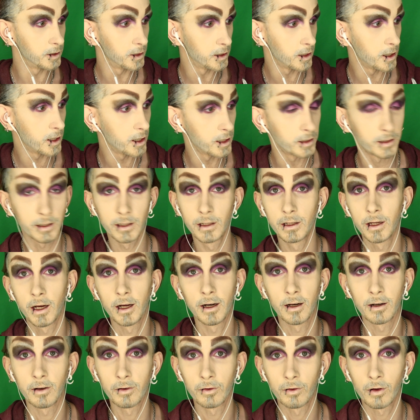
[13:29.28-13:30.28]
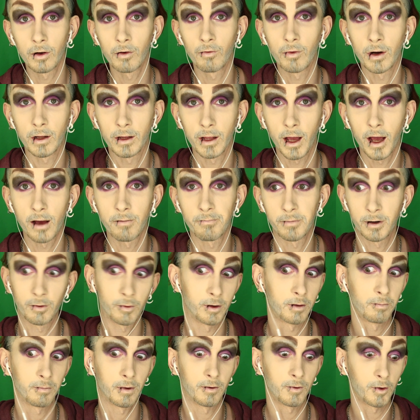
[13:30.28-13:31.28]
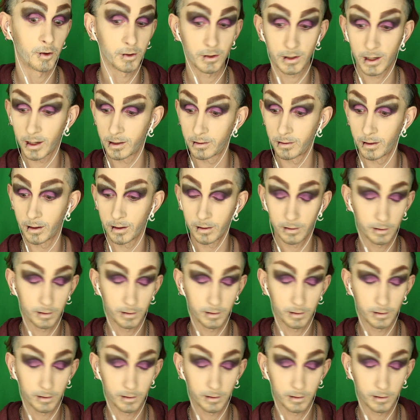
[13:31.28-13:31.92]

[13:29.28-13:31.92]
Yes, indeed, I don't know what happened with my voice right there.